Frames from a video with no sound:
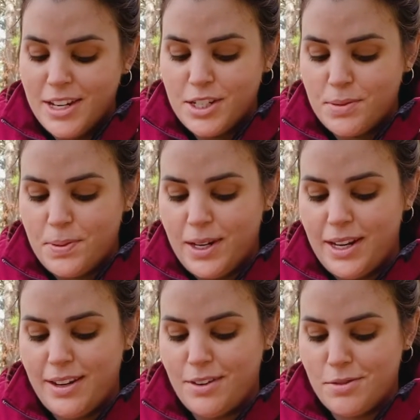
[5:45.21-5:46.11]
just put it
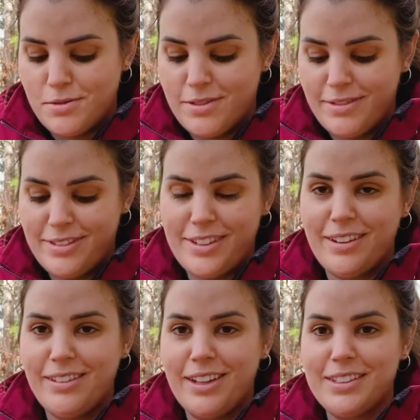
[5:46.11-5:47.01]
in an old
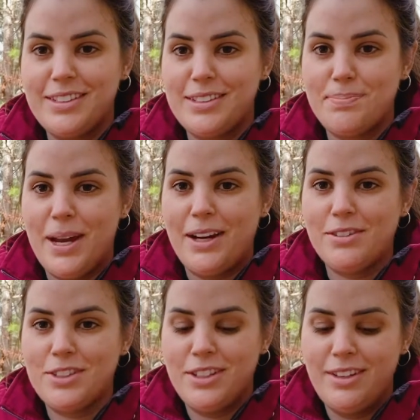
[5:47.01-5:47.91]
sunglasses
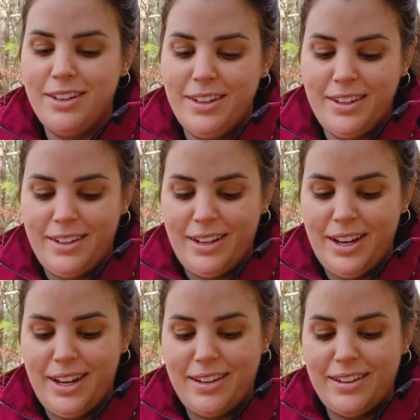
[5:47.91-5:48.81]
pouch,
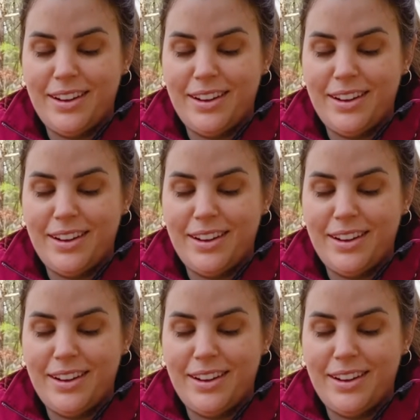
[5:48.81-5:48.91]
and